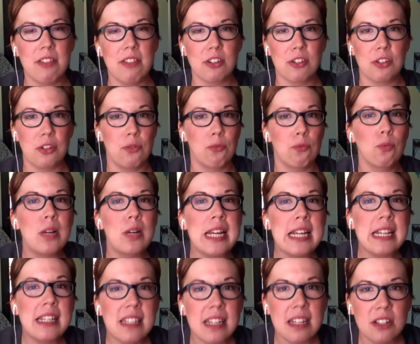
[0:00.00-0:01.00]
There's no
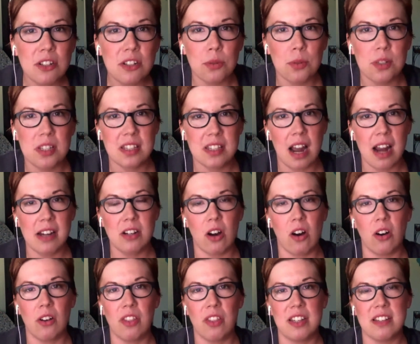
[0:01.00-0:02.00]
reason to assign
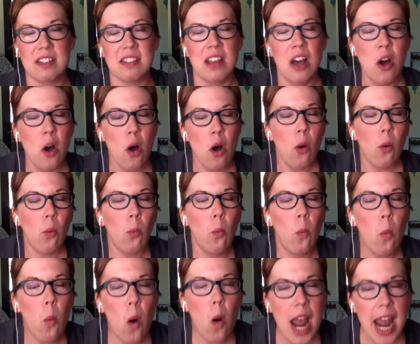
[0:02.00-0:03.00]
all this
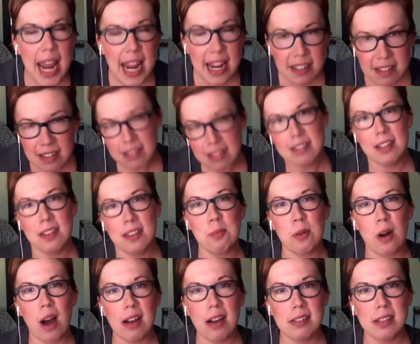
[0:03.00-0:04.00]
weight to the
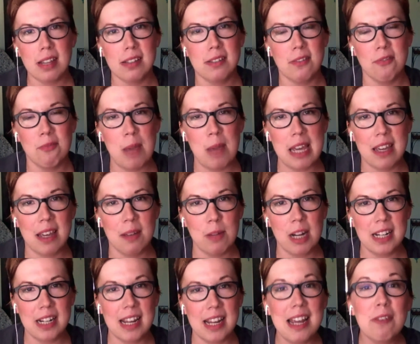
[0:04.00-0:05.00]
process of making
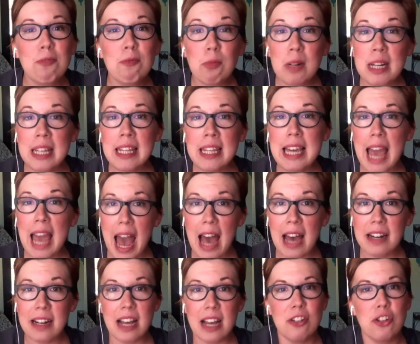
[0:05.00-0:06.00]
money. It really
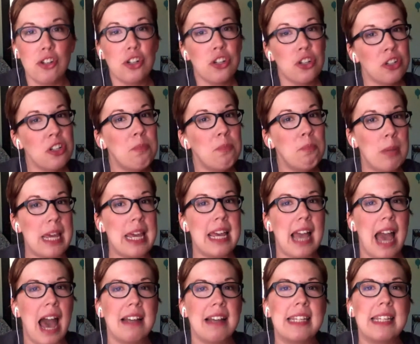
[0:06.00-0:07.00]
can and should be
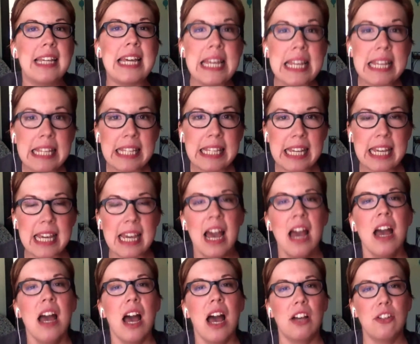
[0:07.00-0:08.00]
as easy
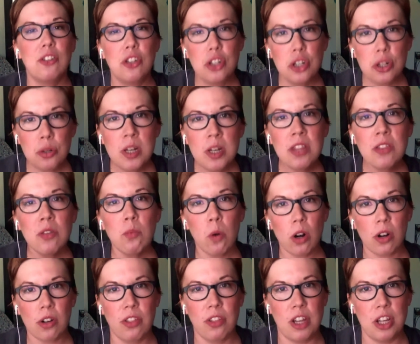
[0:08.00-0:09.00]
as doing the
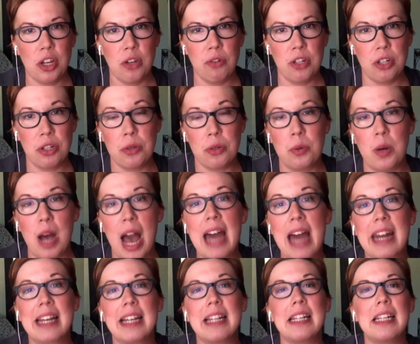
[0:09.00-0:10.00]
work that you do
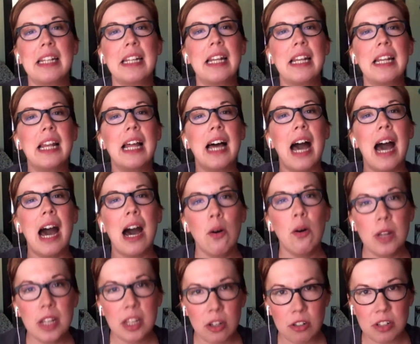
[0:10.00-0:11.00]
and
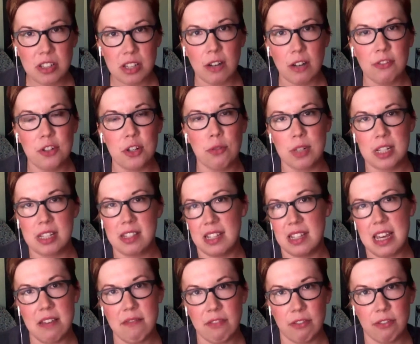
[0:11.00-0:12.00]
allowing yourself to
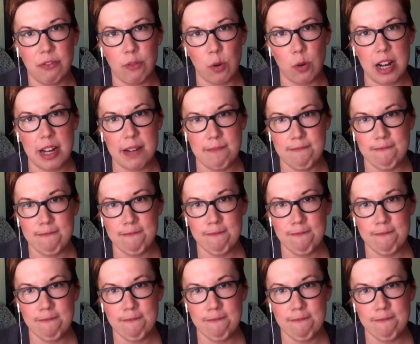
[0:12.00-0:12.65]
receive for it.